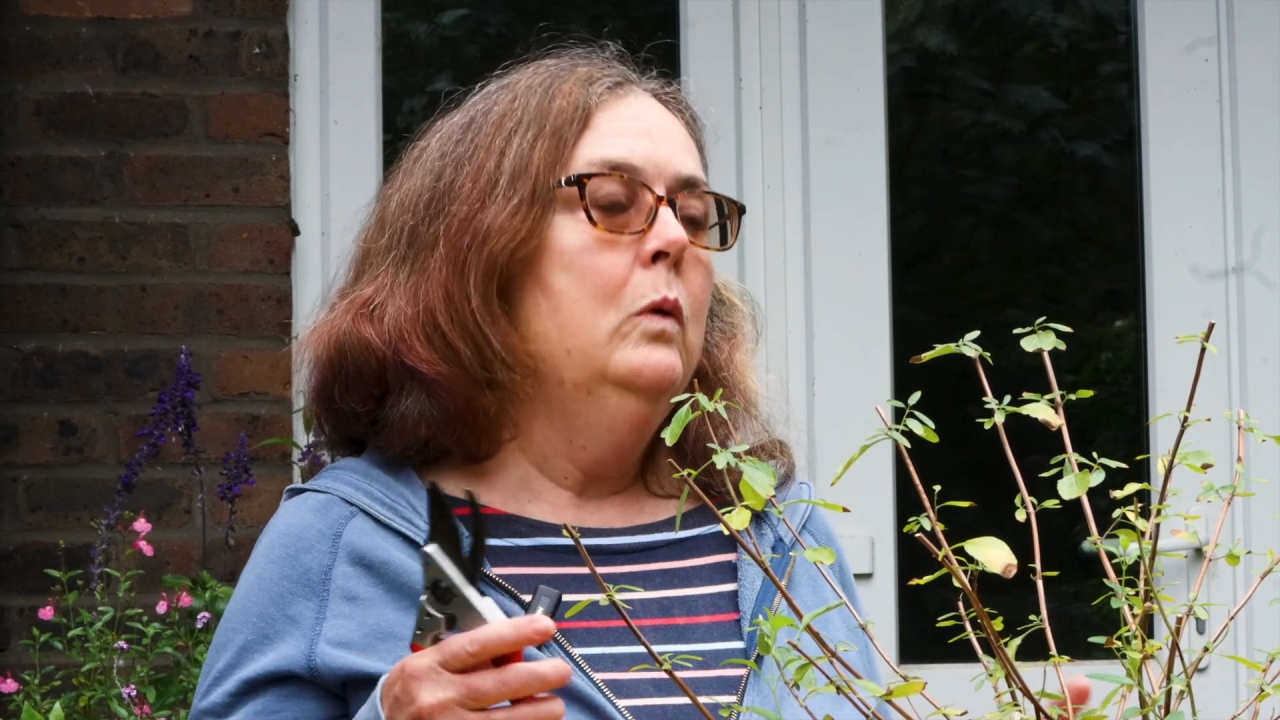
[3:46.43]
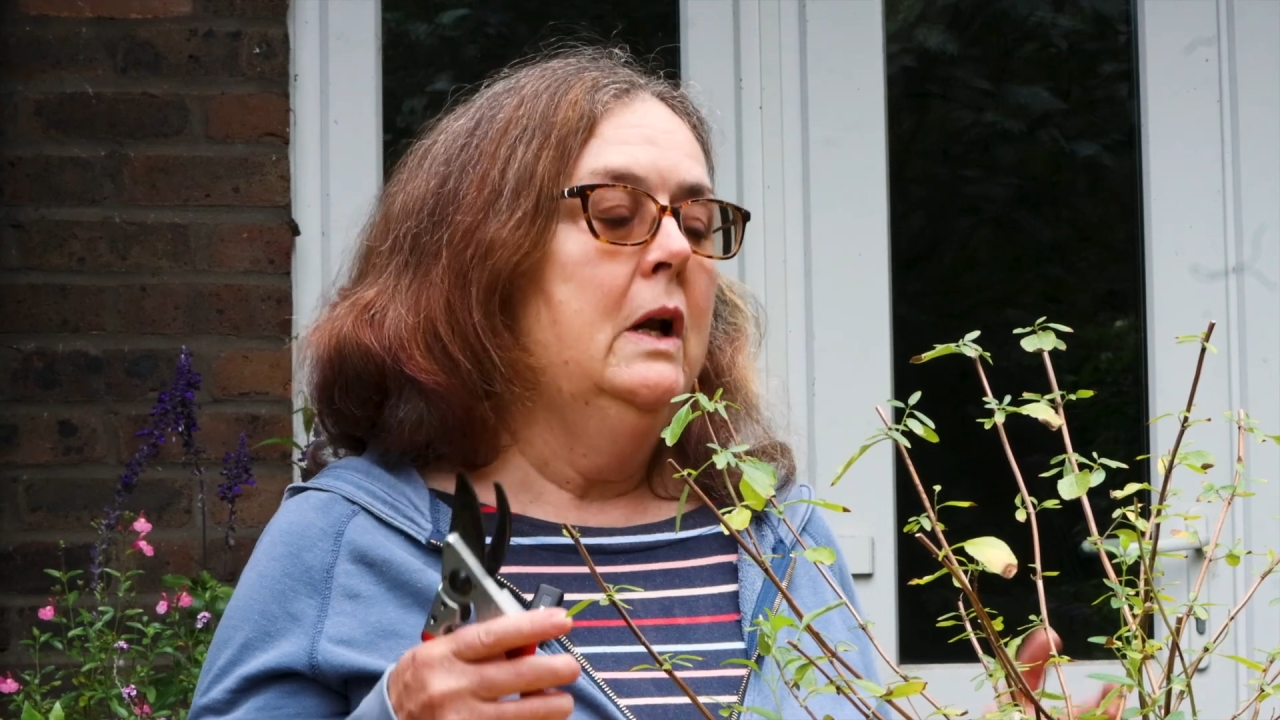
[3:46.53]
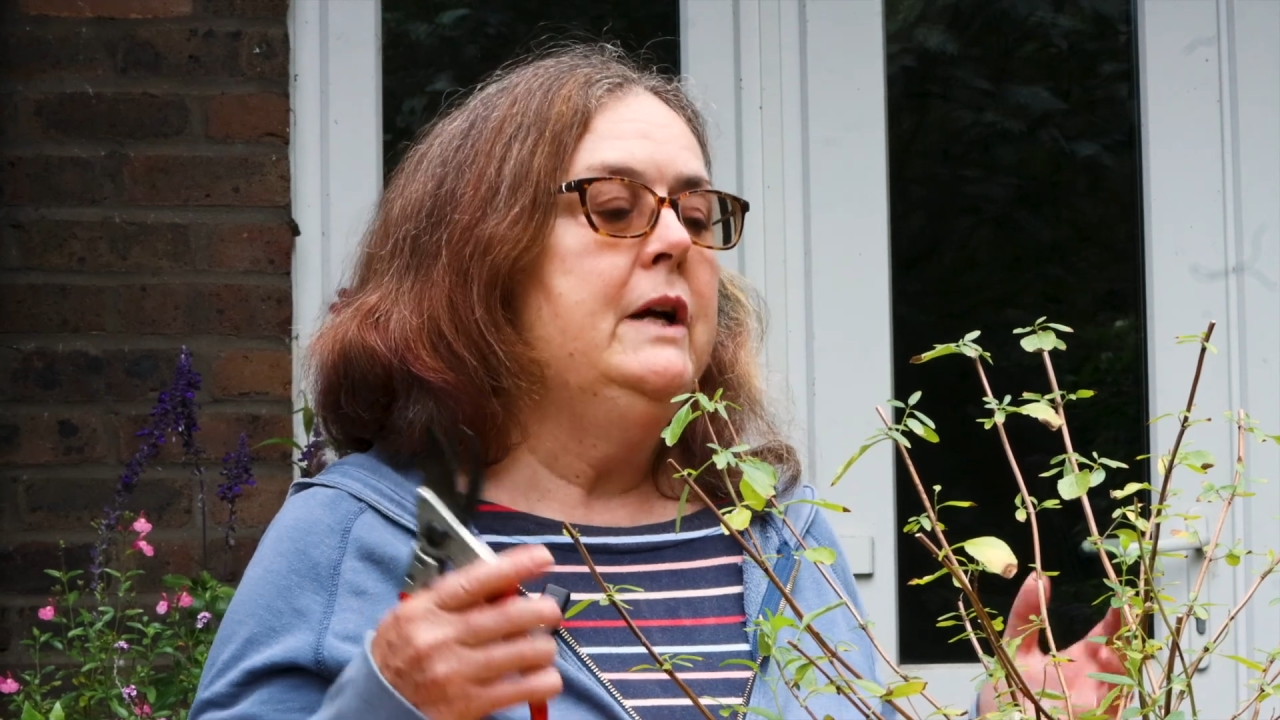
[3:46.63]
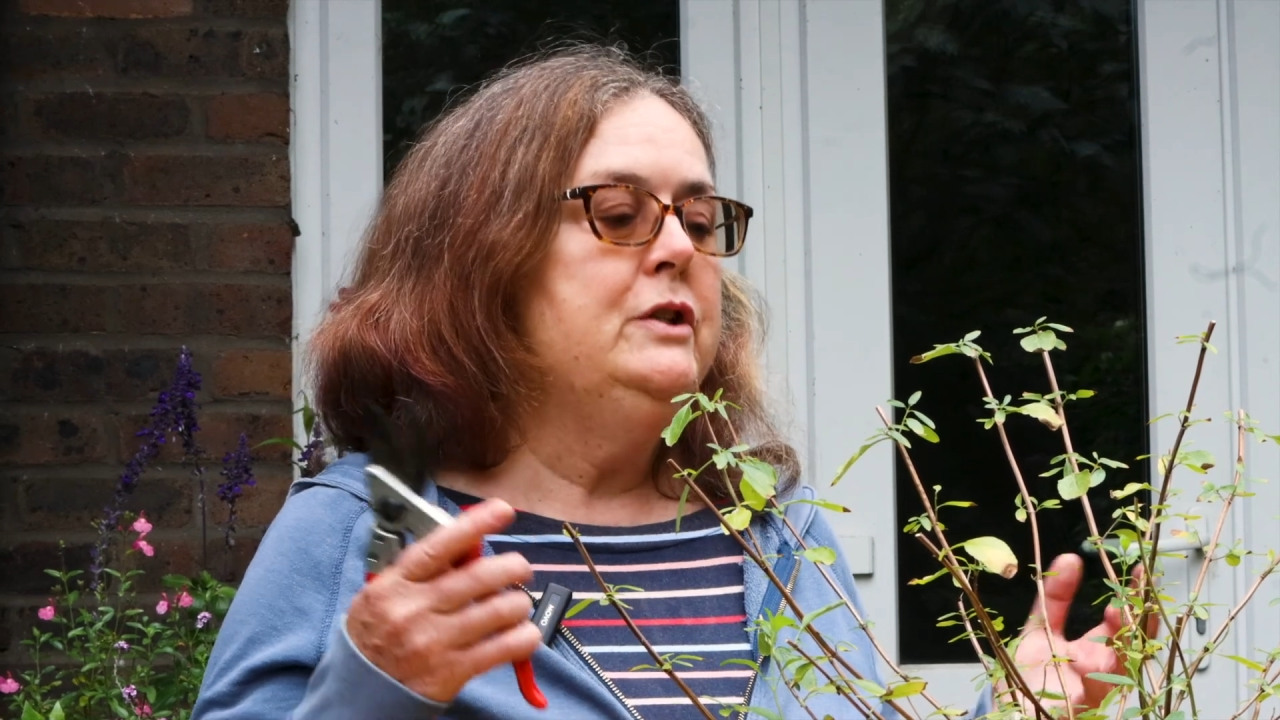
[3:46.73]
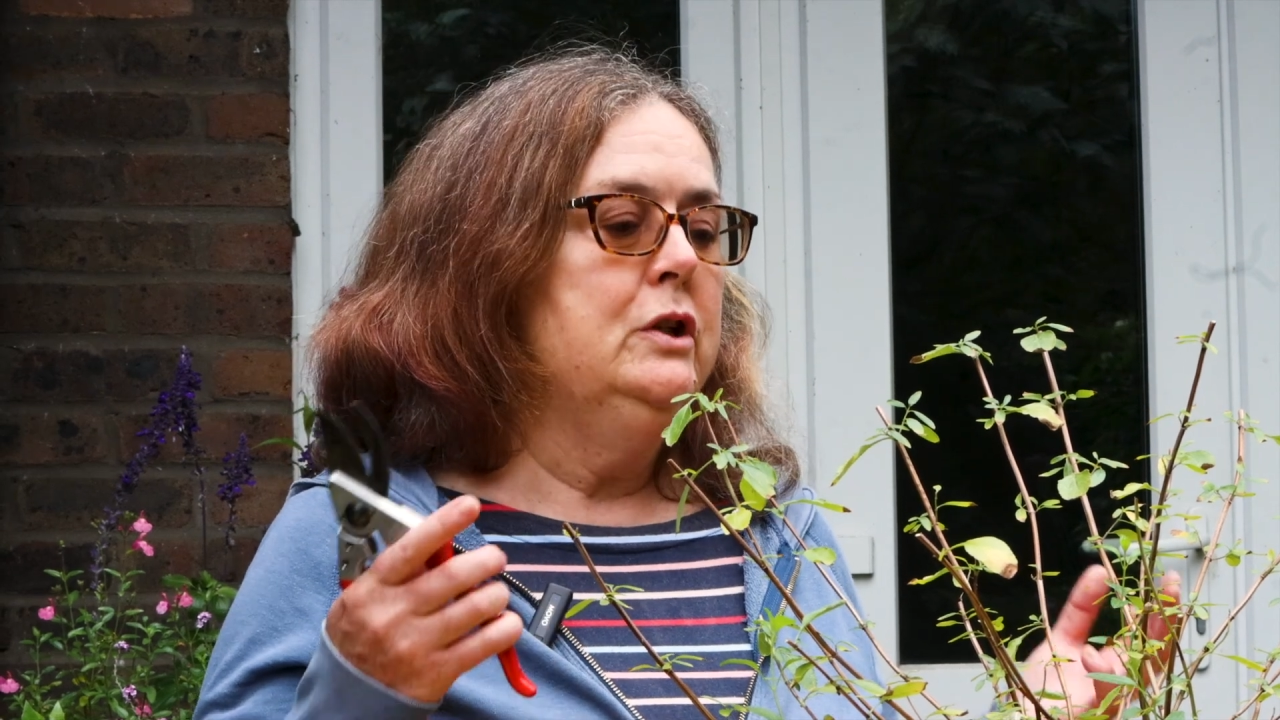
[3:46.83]
Well,
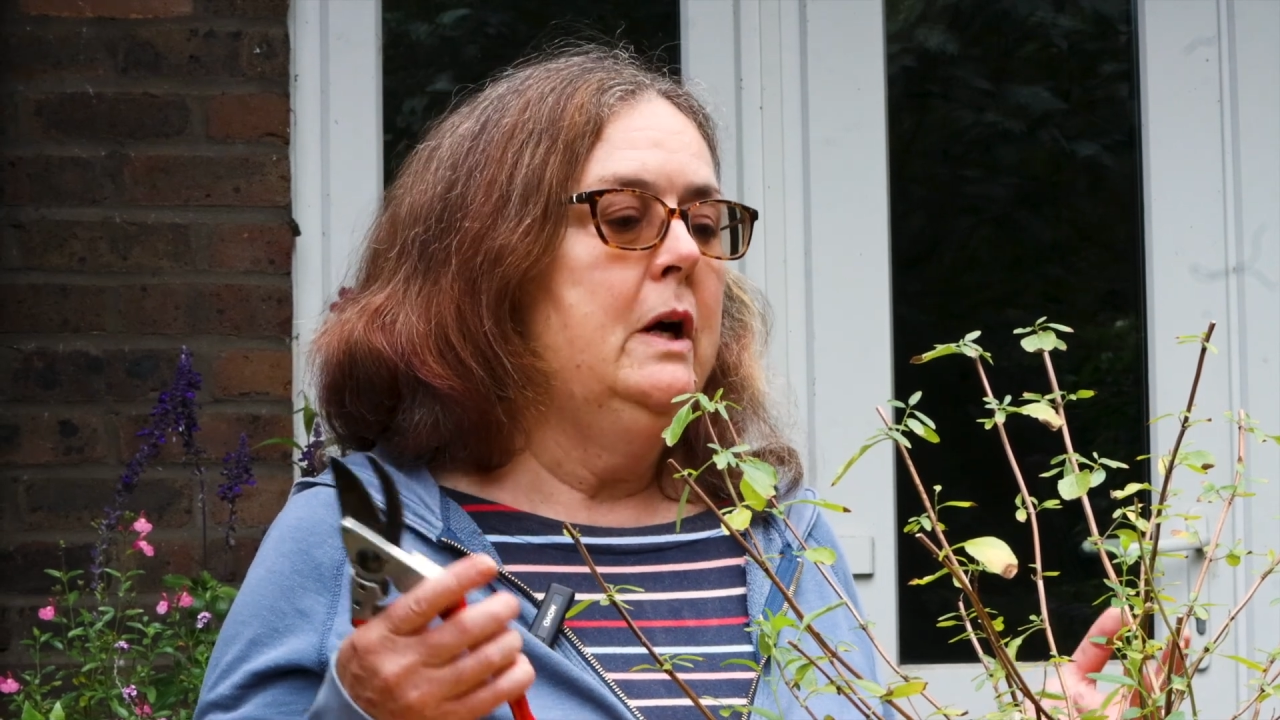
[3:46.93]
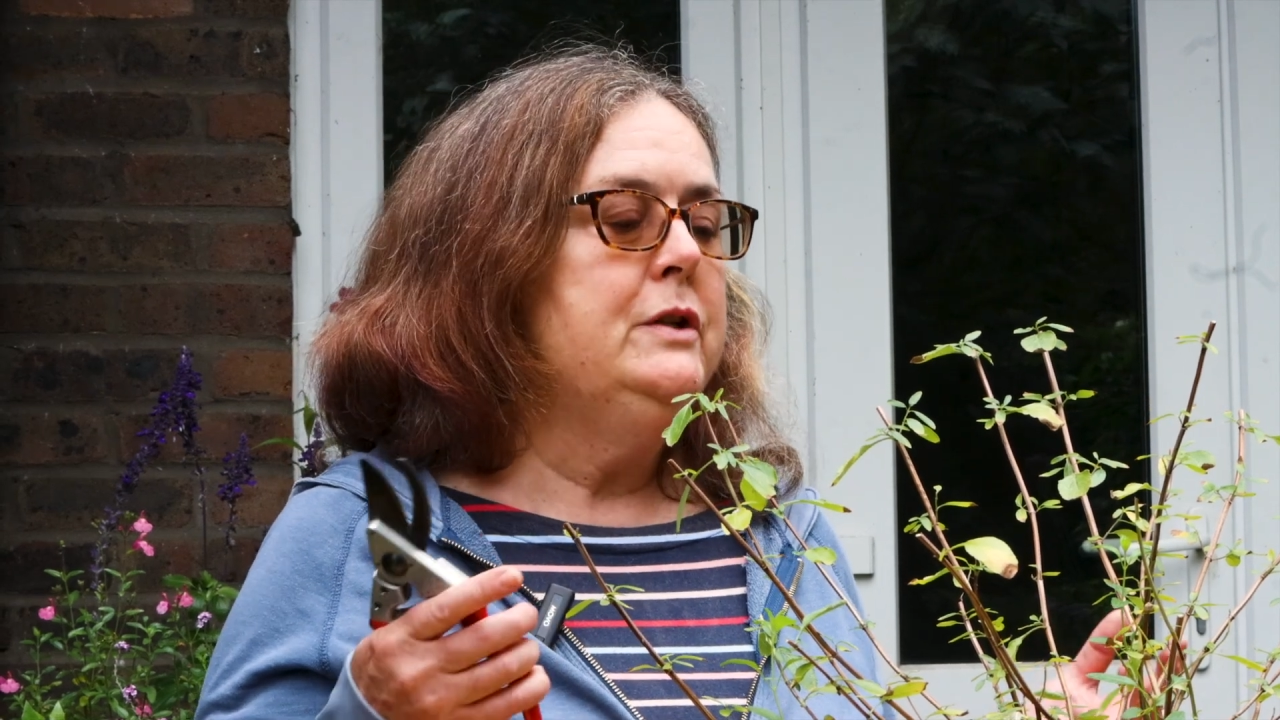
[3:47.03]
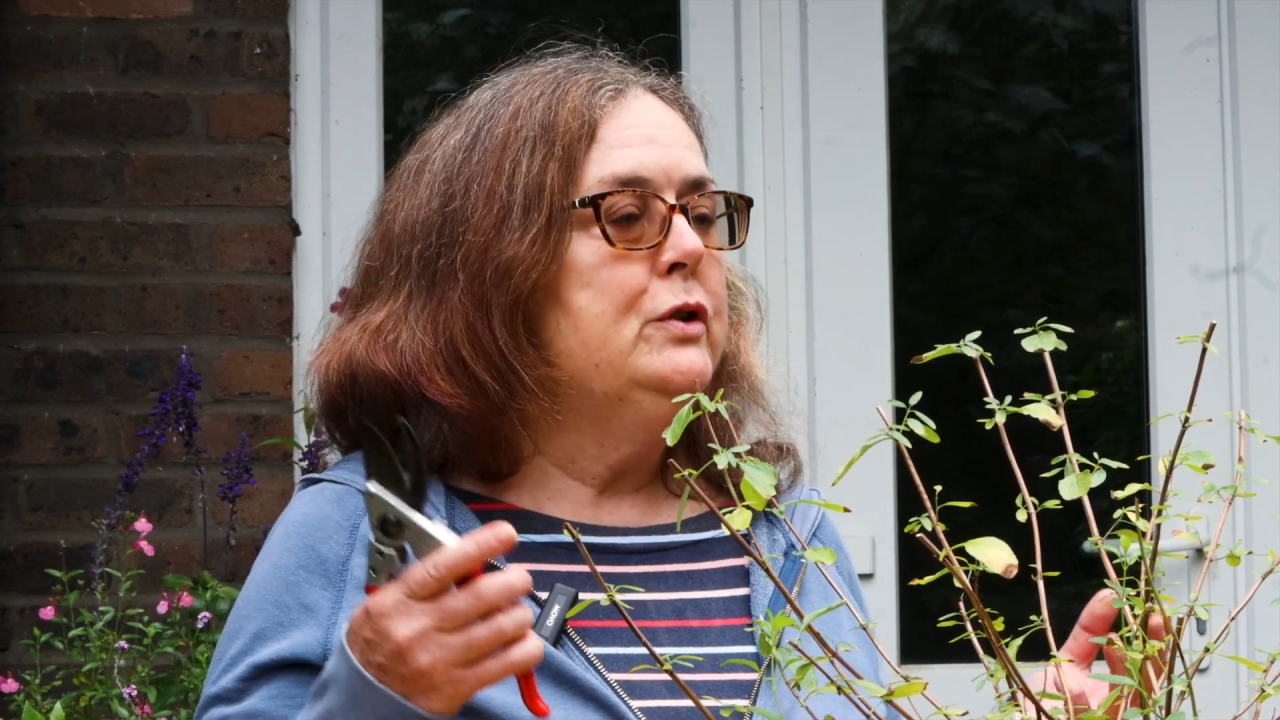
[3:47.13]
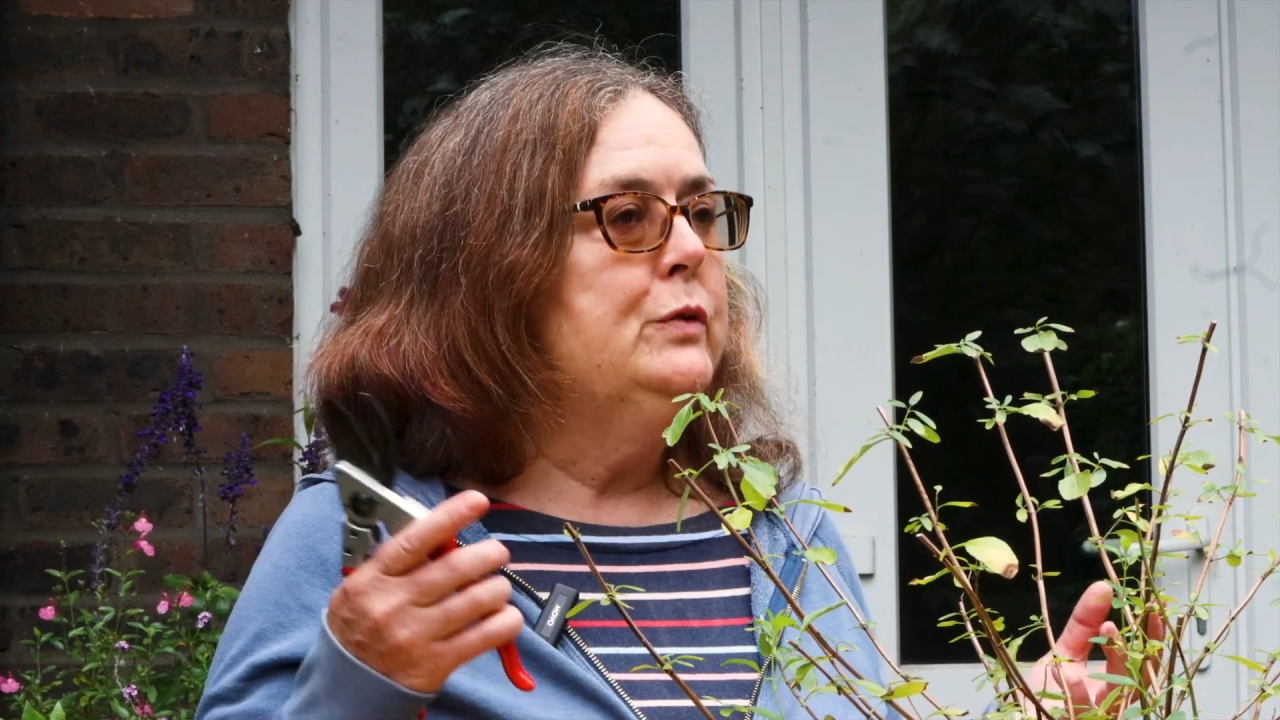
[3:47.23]
I do